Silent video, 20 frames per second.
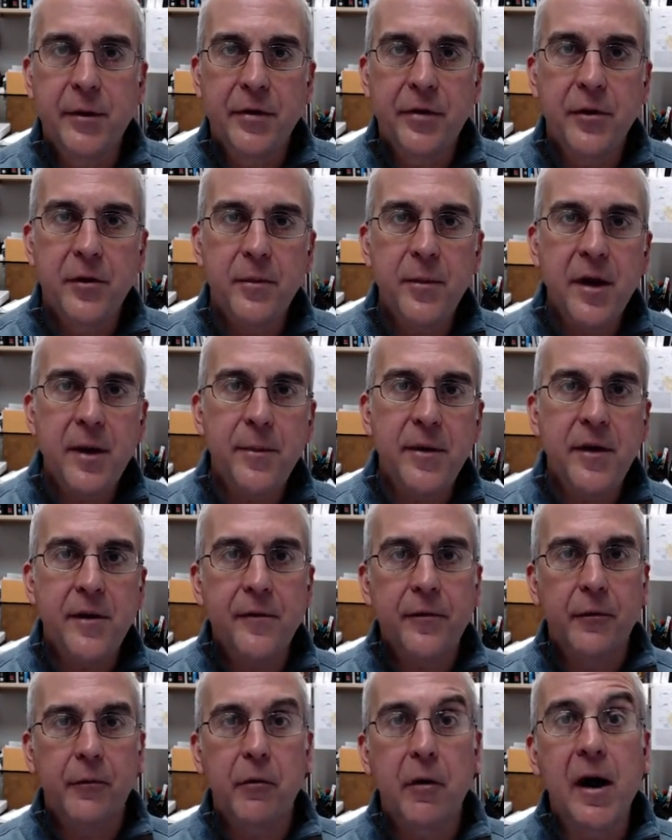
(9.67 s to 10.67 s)
but there may be
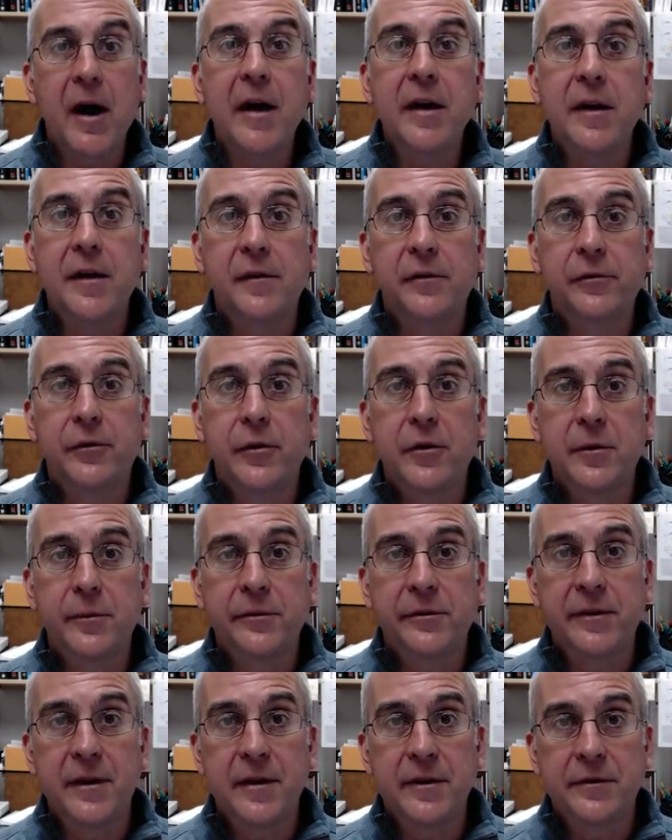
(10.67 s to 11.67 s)
a variety of
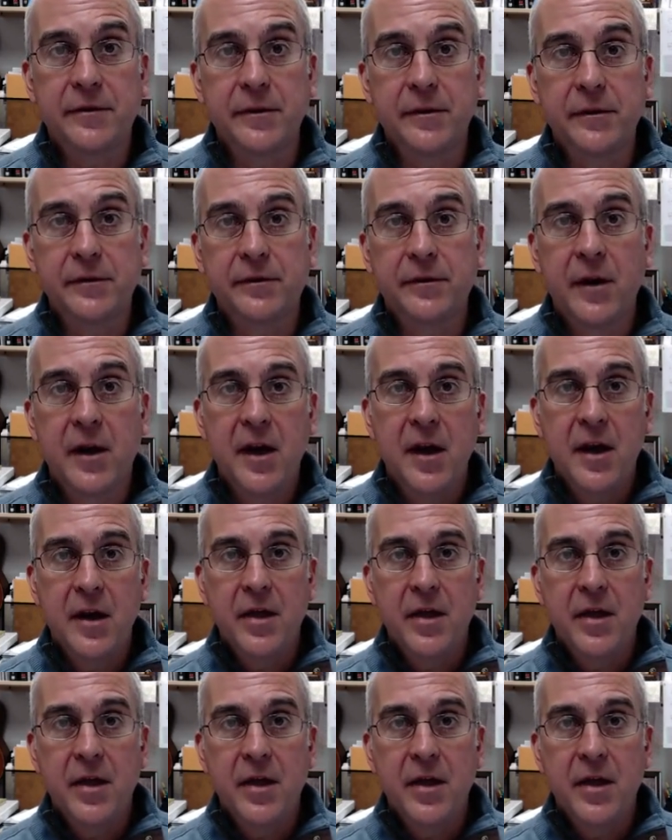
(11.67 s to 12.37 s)
circumstances